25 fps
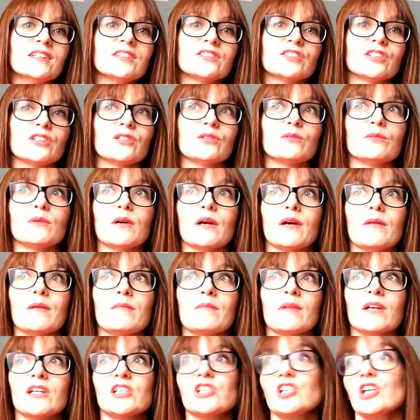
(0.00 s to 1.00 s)
to
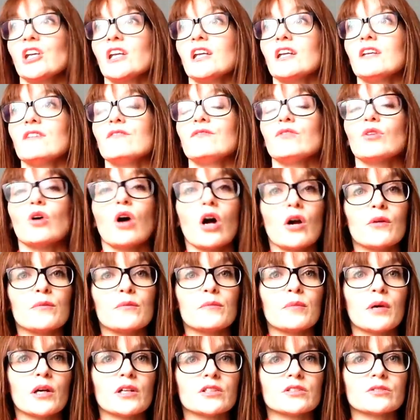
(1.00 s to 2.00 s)
um, achieve your own
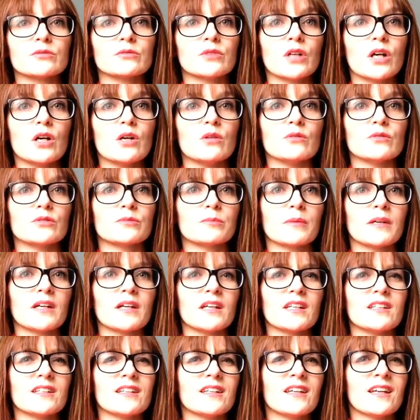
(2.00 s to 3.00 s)
personal goals. But
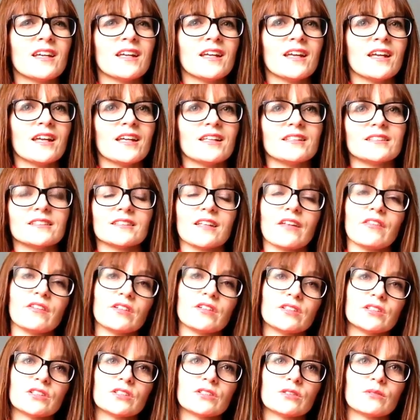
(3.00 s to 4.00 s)
it, it's
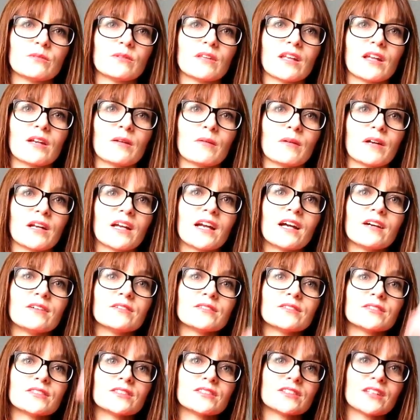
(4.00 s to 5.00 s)
nothing to do with anyone
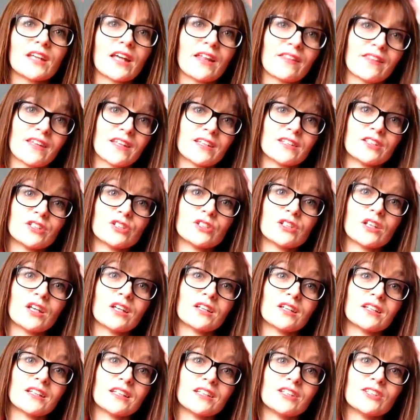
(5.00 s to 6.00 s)
else, and there
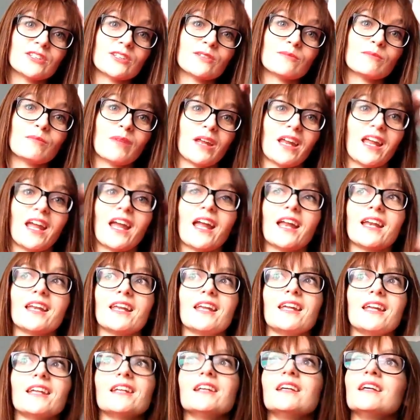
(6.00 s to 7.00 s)
certainly shouldn't be
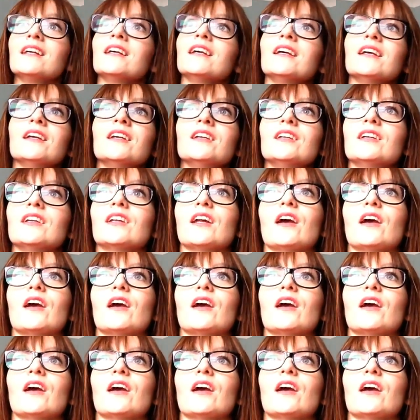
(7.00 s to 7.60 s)
any, you